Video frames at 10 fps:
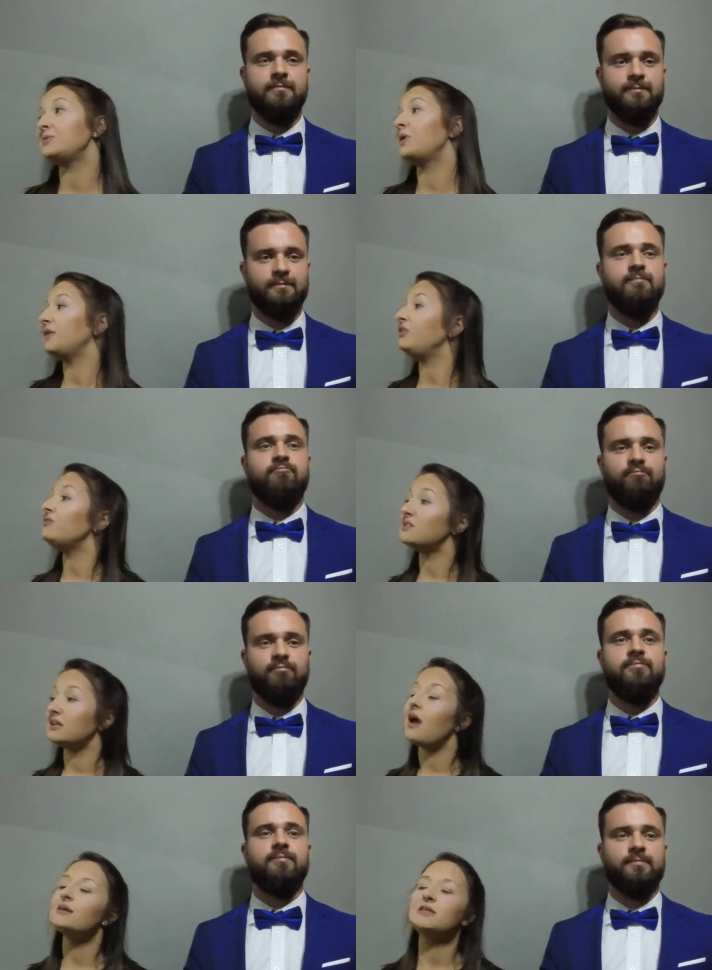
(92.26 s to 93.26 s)
Speaker 1: whenever you
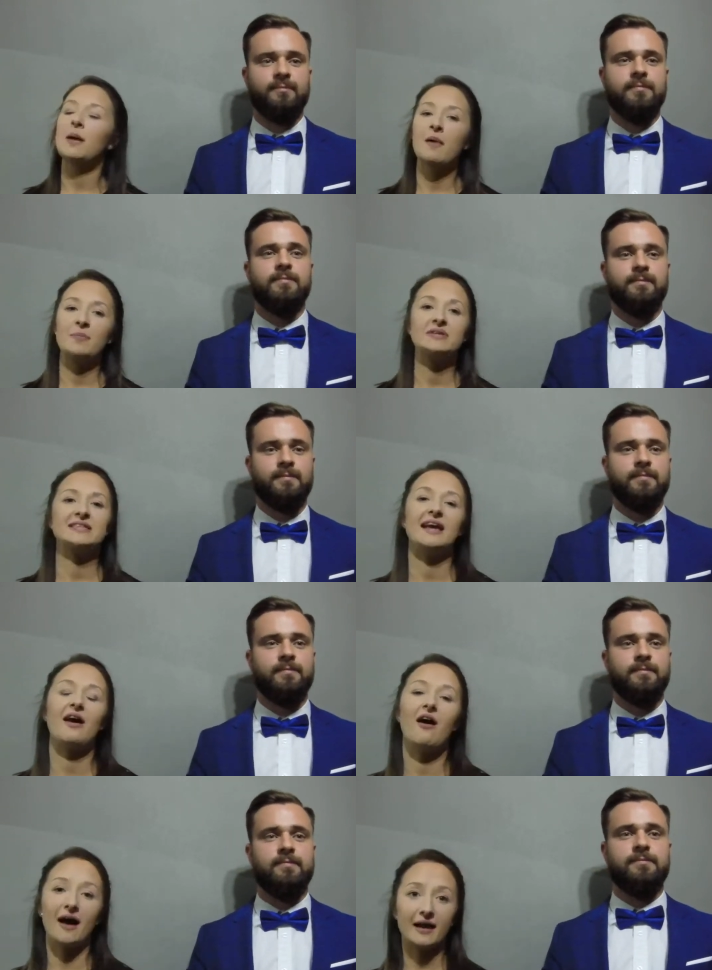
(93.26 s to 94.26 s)
see us, come up and say
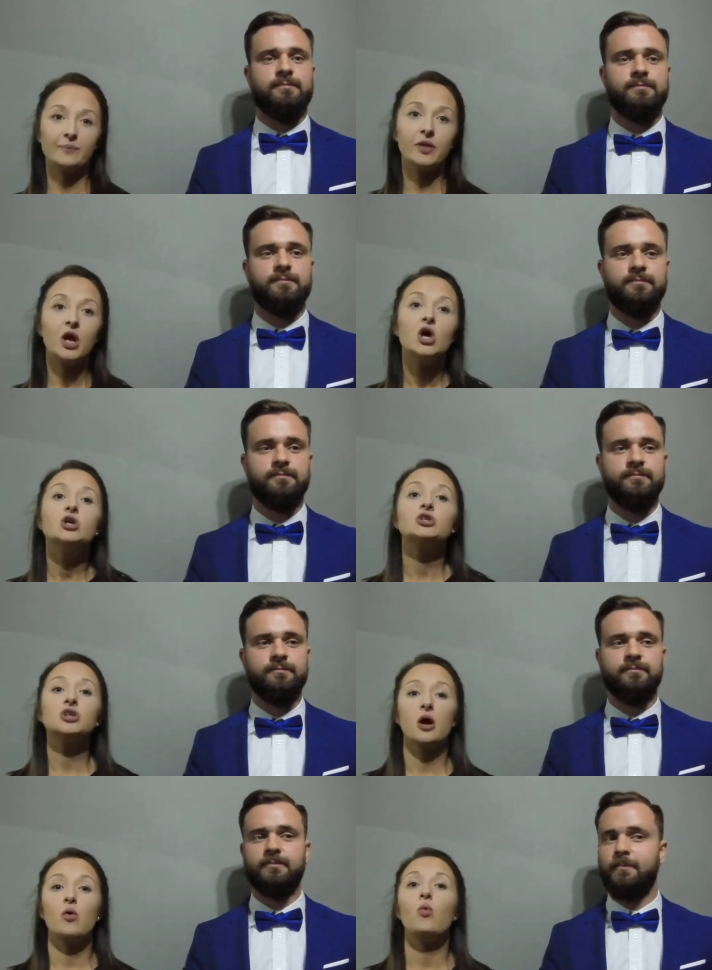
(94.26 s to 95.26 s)
hi.
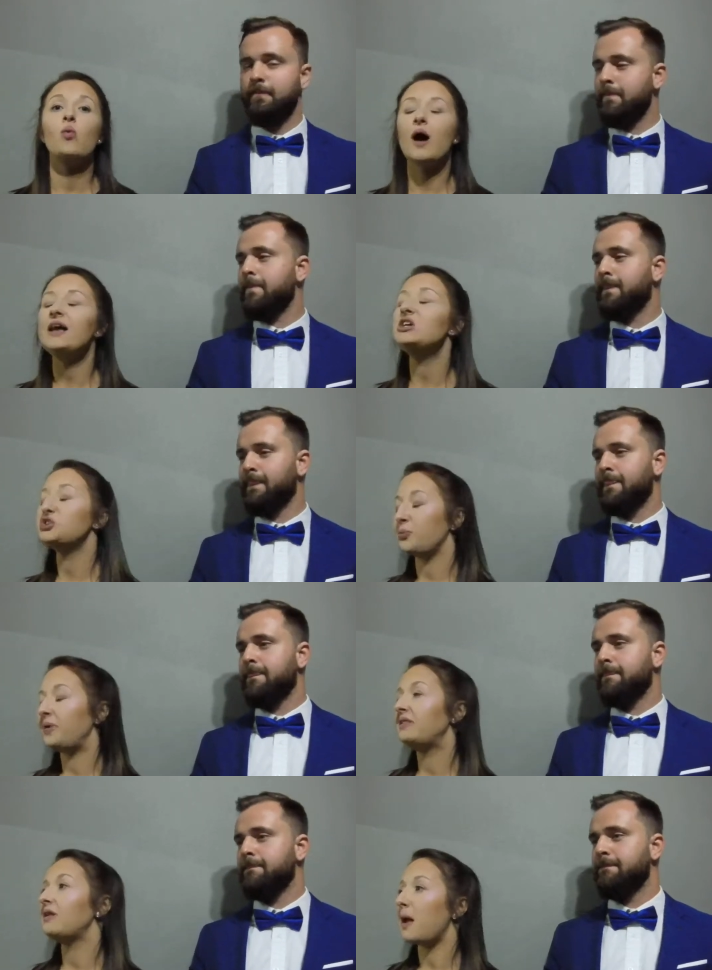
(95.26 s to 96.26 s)
So, why is
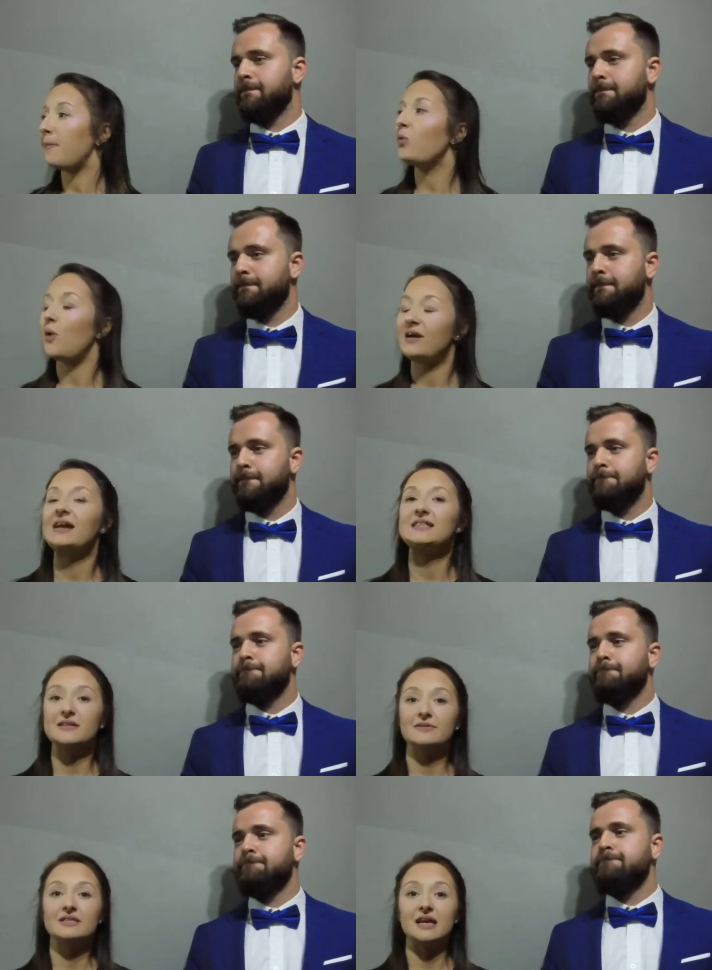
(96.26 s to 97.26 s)
shopping the number one
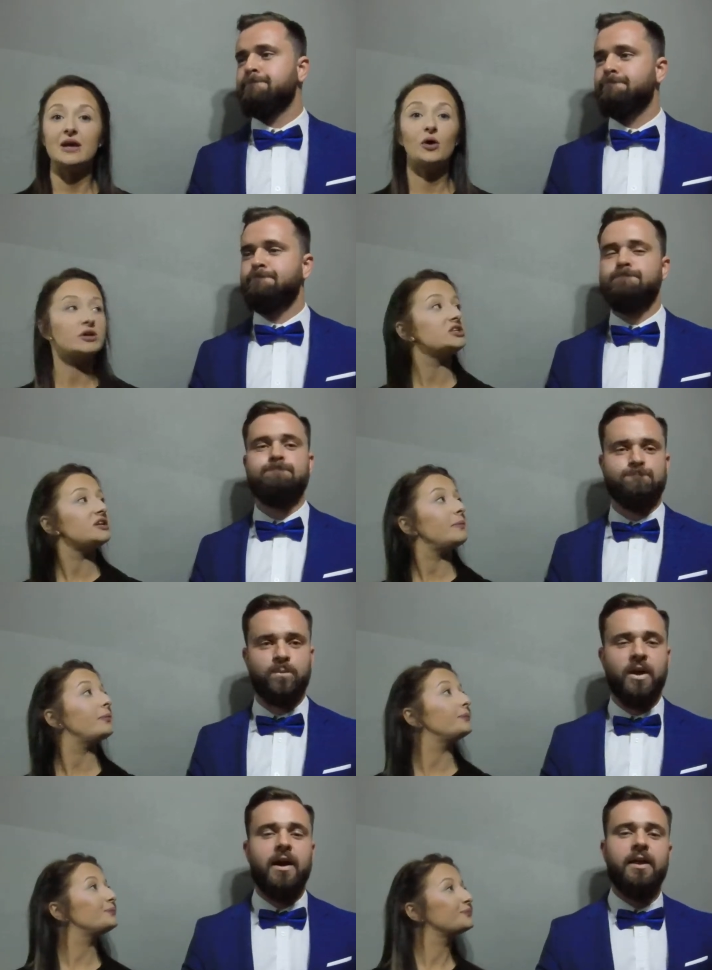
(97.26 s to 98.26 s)
activity on a
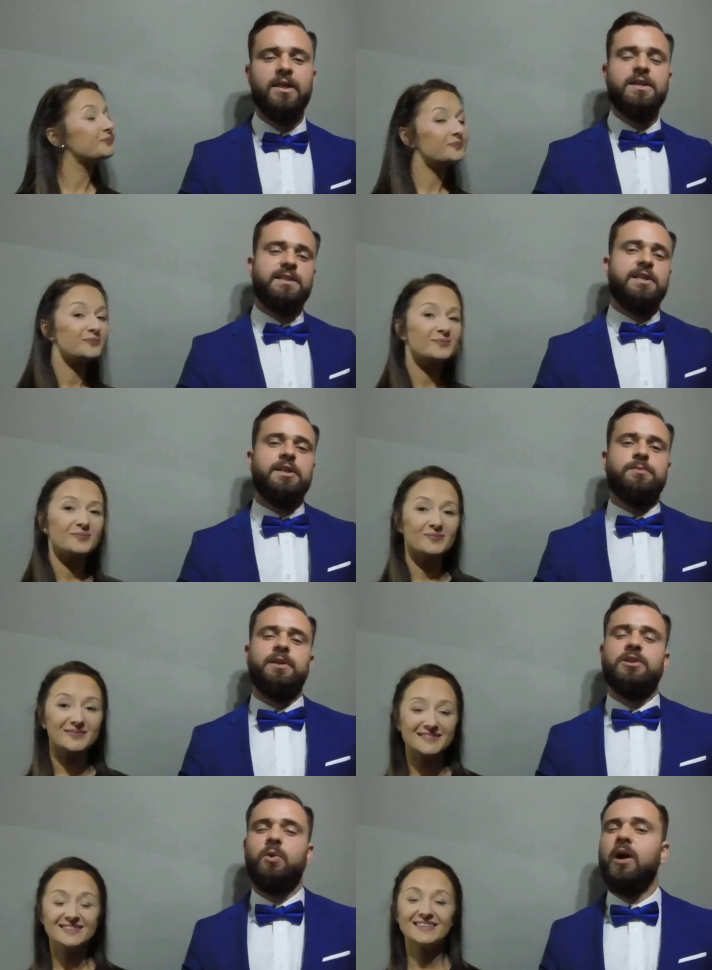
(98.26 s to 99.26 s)
ship?
Speaker 2: And this leads
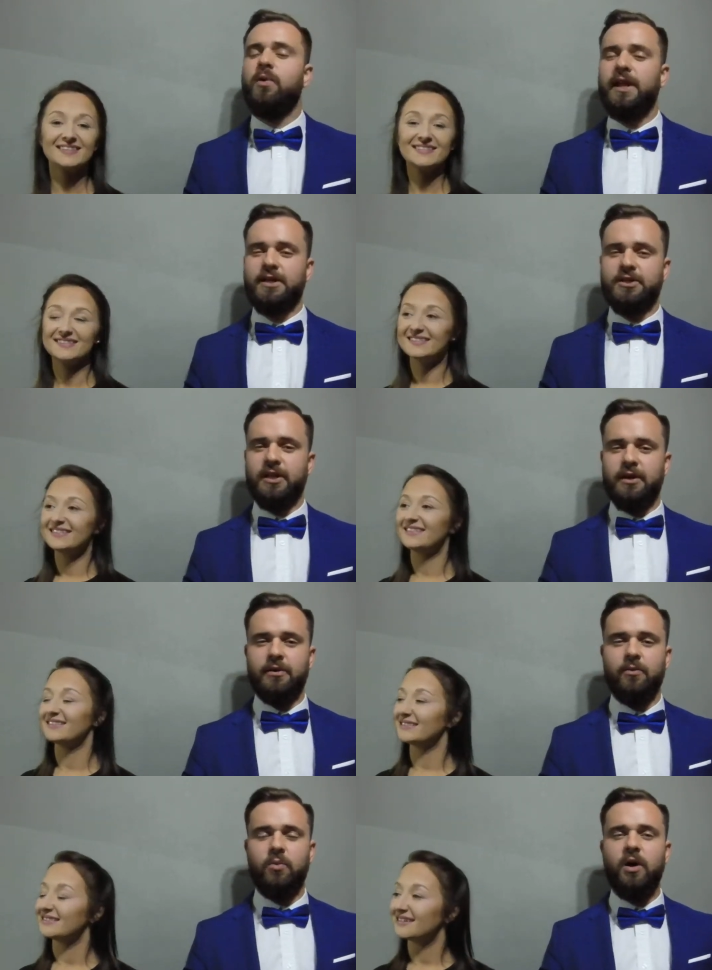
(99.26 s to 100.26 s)
me to our next slide.
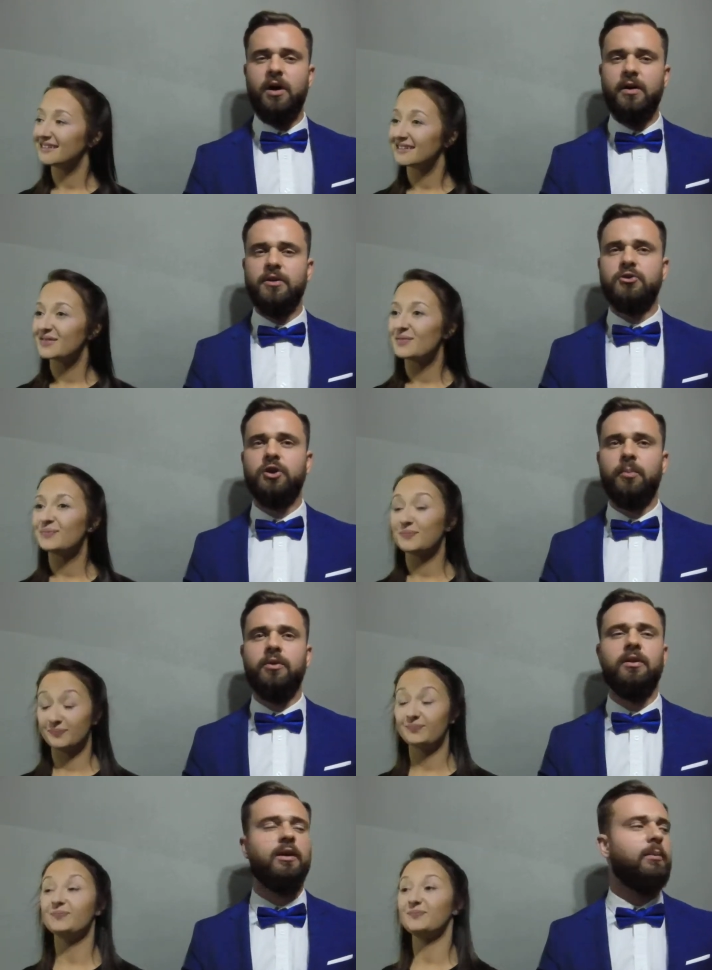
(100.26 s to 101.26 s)
Why is
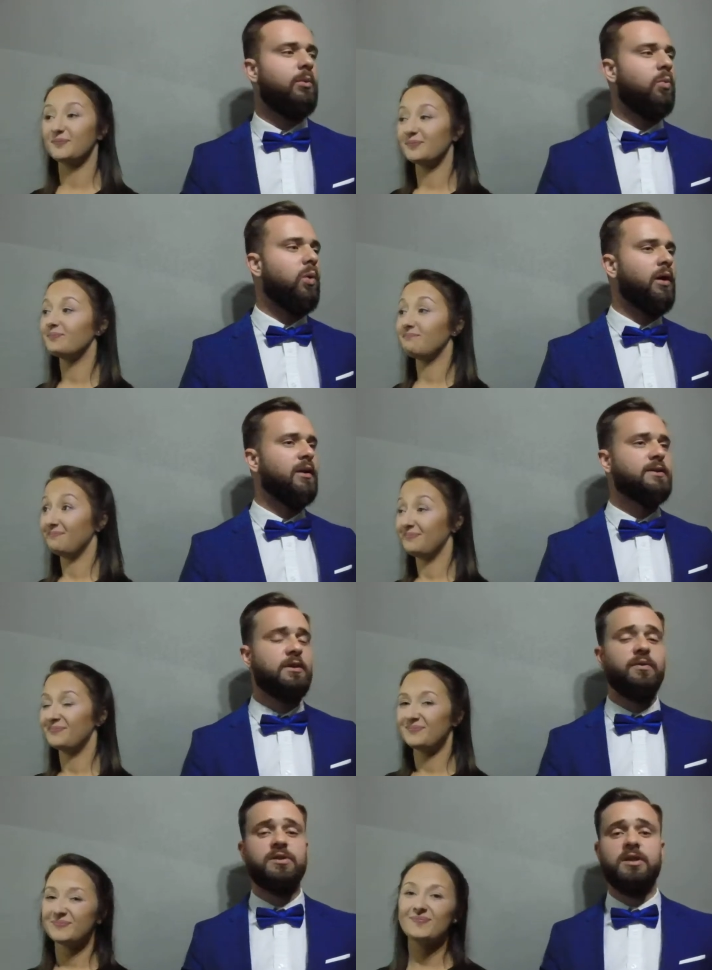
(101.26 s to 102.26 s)
shopping the number one
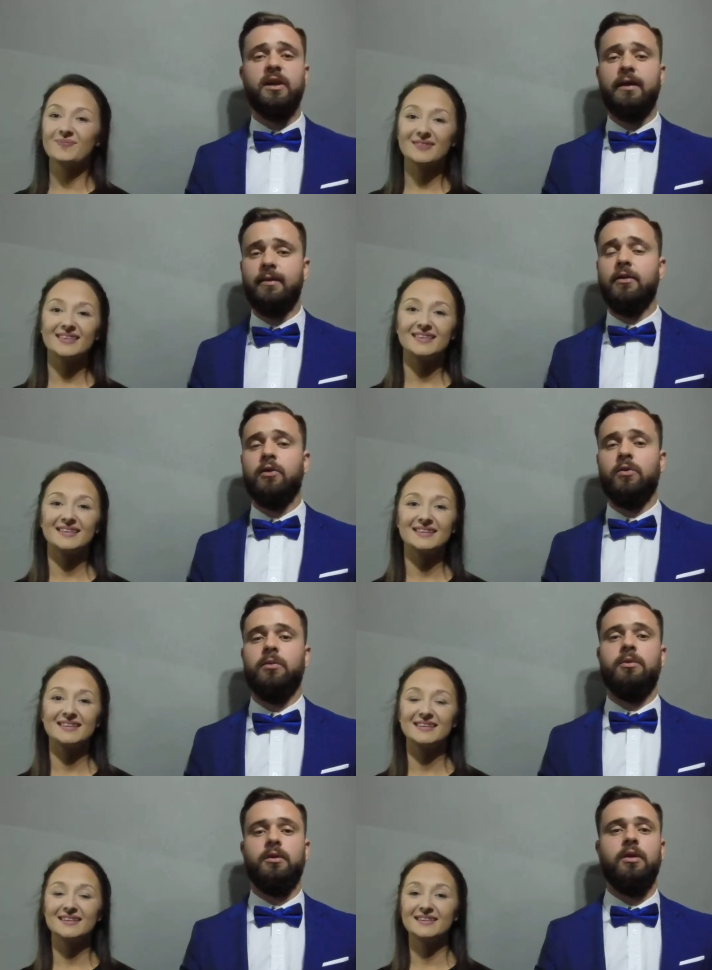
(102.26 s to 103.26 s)
activity in the
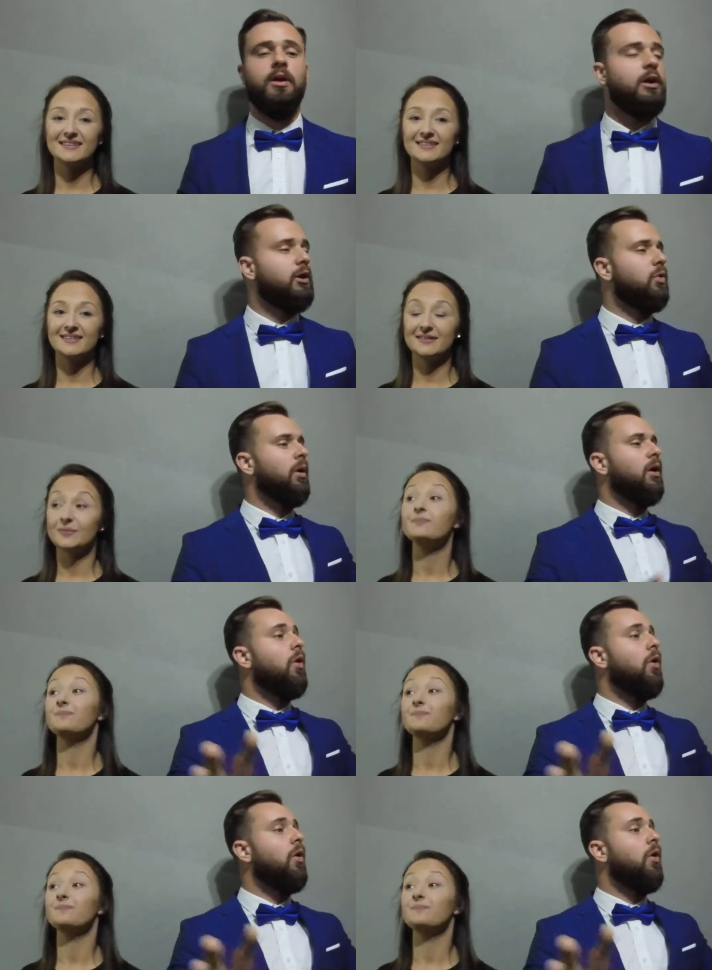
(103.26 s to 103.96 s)
Caribbean? You are